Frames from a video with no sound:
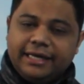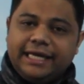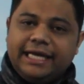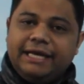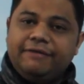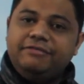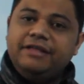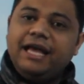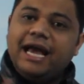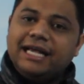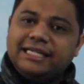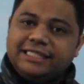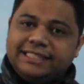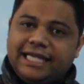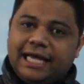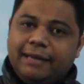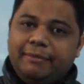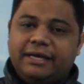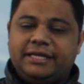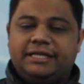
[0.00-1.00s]
If they are
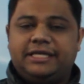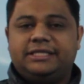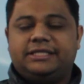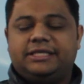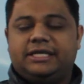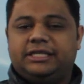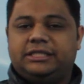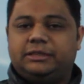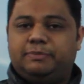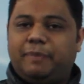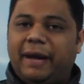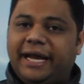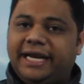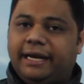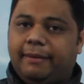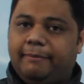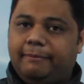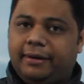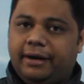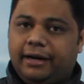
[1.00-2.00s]
same, it is a SPI
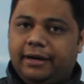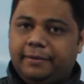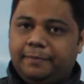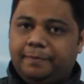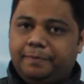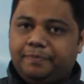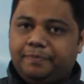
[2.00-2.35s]
number.